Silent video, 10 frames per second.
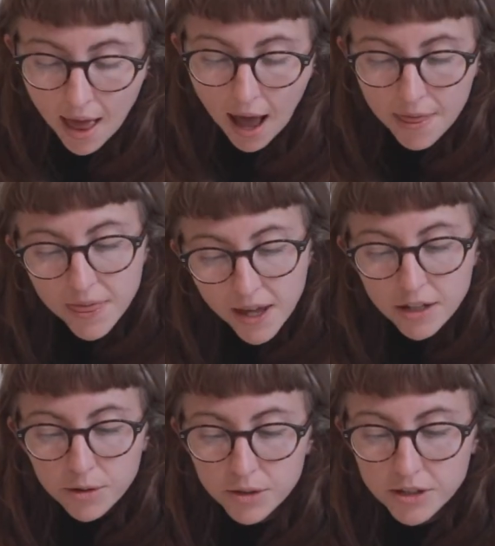And then
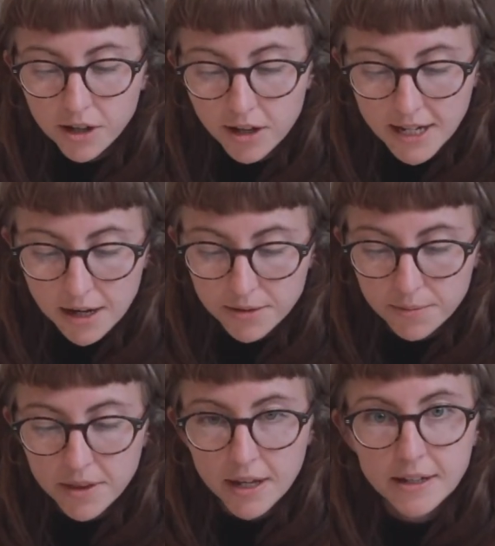you want to cut out some
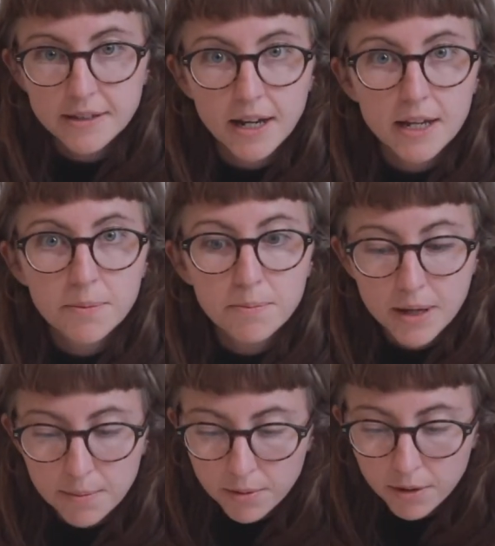things like
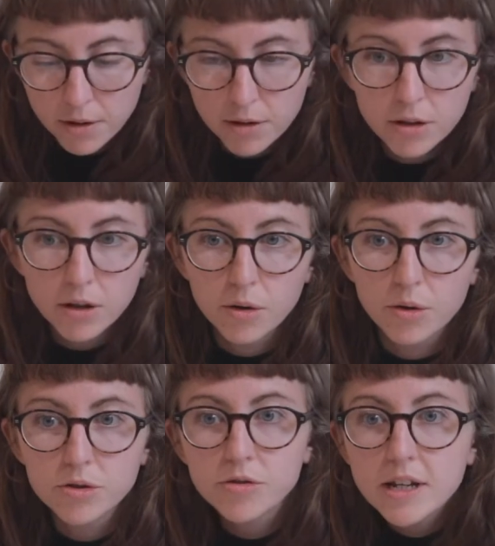people or
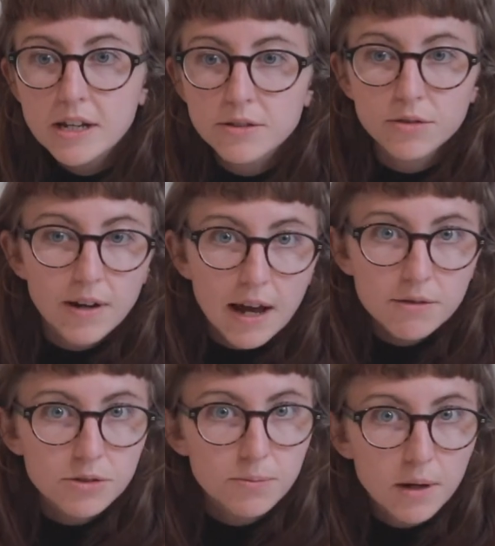trees or
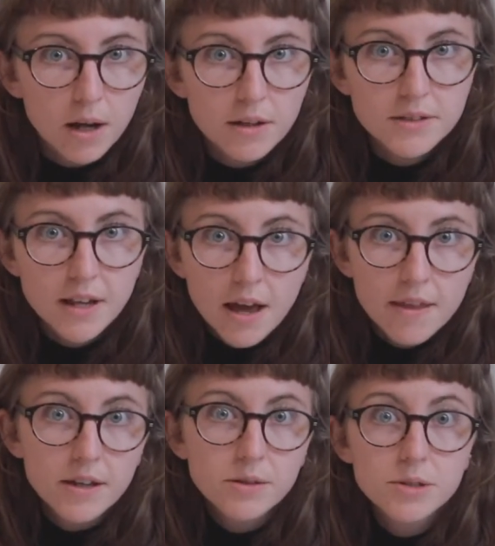flowers or plants,
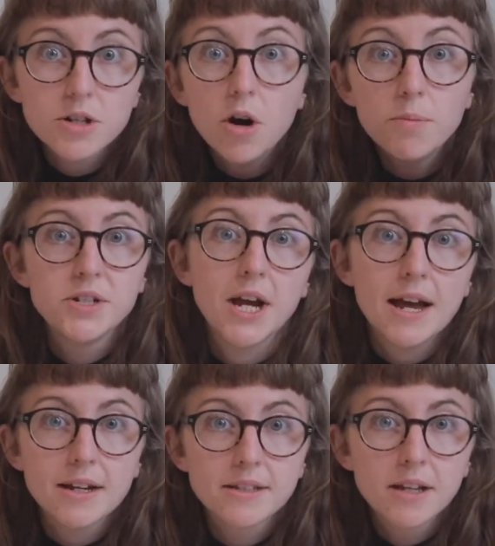things which are
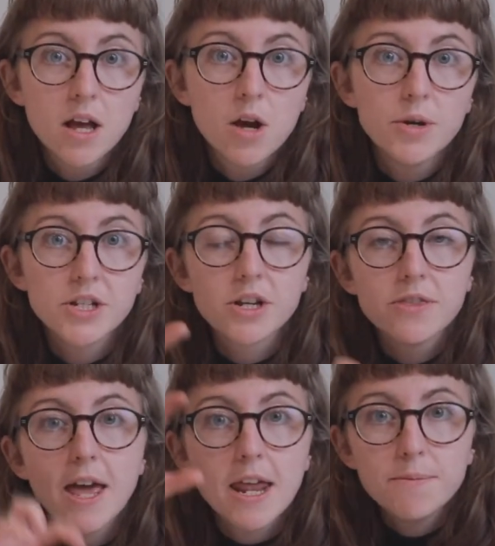objects which can
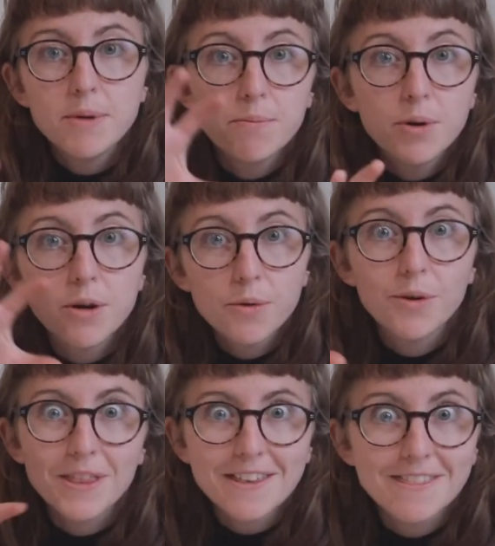then be put
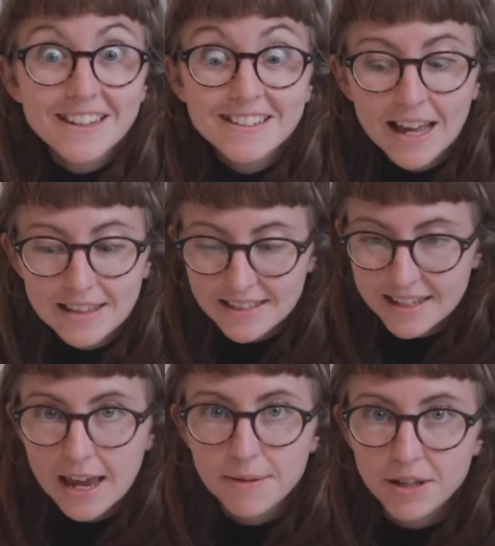within this
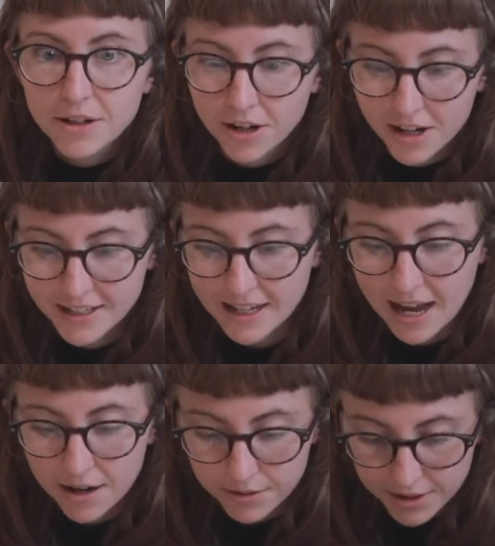landscape that you're cutting
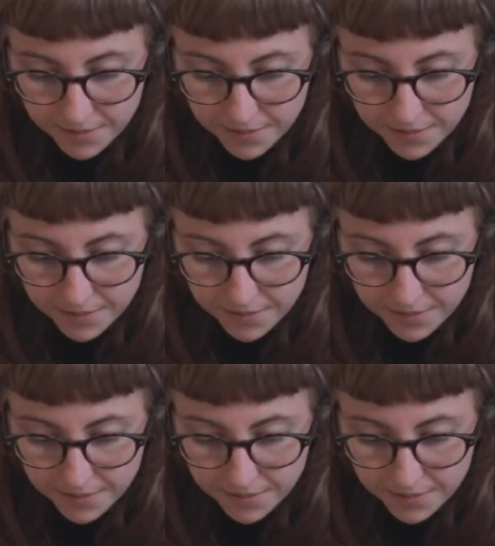out.